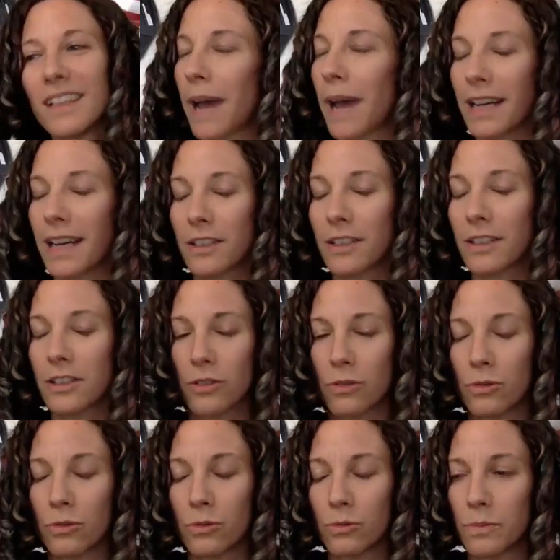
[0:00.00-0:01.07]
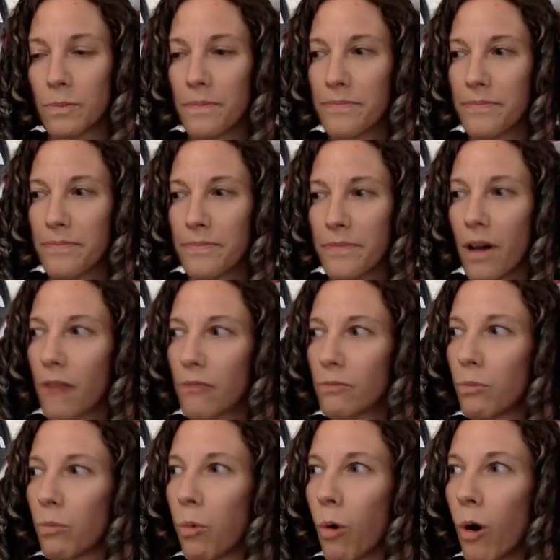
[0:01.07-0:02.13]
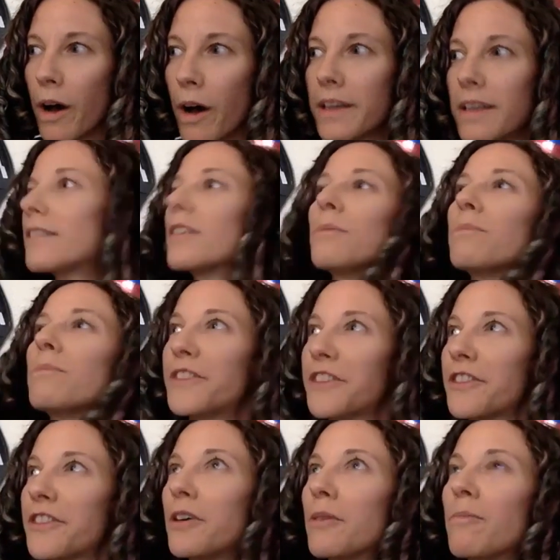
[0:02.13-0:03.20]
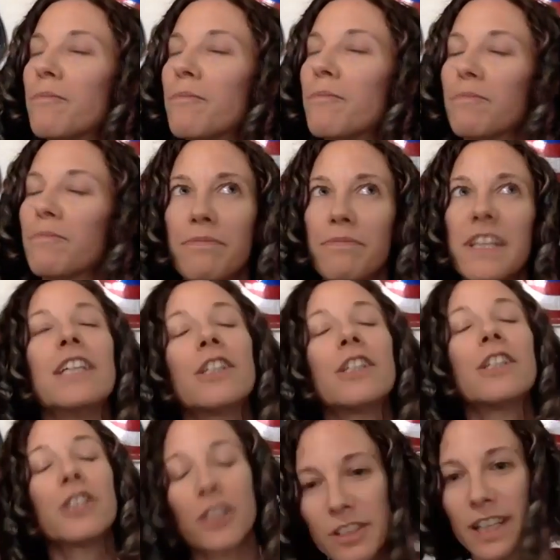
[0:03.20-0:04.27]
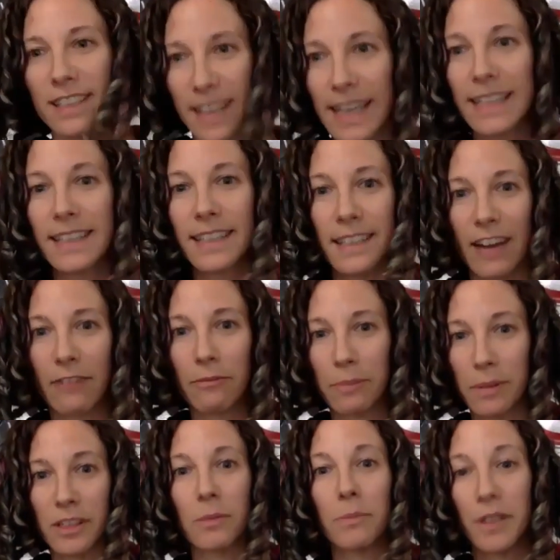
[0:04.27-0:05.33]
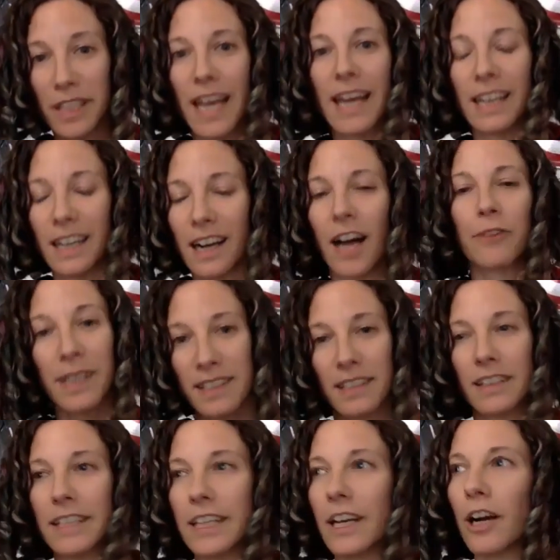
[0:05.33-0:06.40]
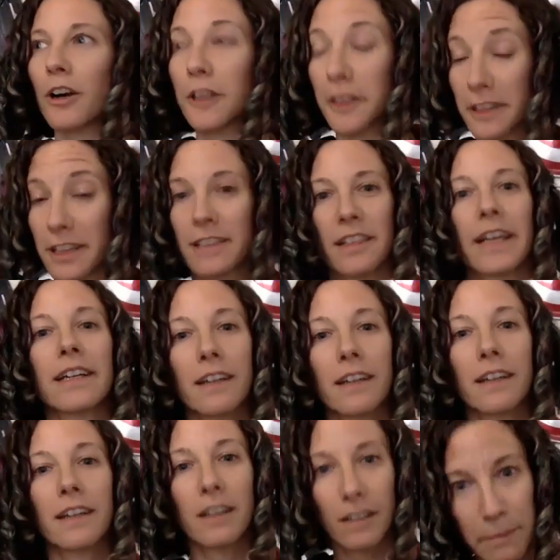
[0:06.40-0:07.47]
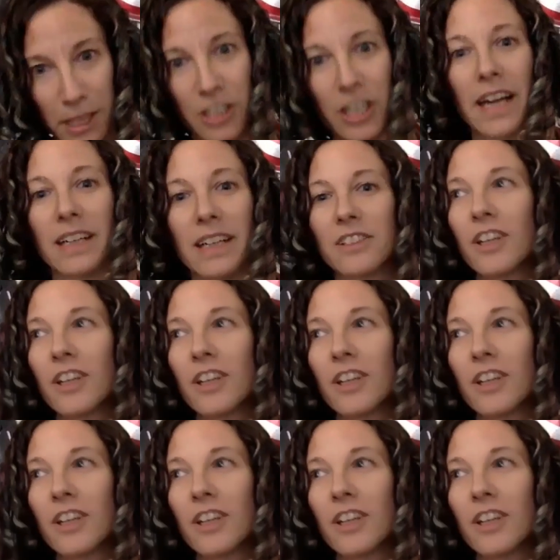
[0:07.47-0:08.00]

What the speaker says: back to what the issues that scientists have been communicating on recently are things like climate change,